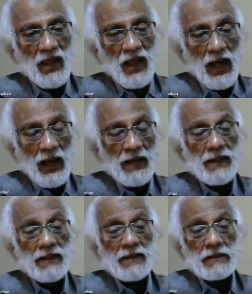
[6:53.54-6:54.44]
and
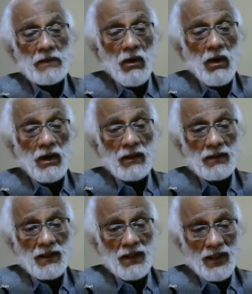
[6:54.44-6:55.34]
it has
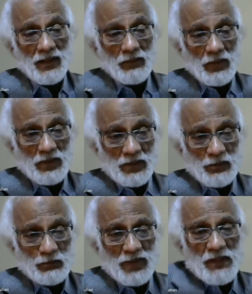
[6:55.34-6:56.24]
got a
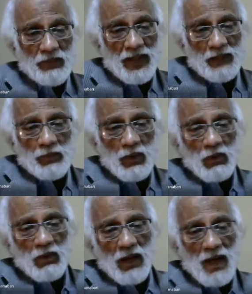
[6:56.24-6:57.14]
specific
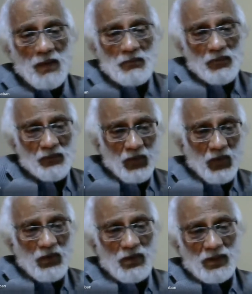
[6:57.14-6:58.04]
program
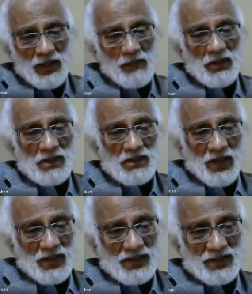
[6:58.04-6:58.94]
for tribal
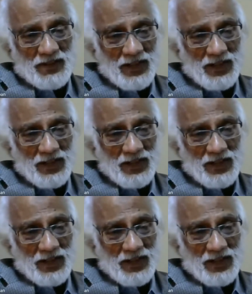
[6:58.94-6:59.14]
studies.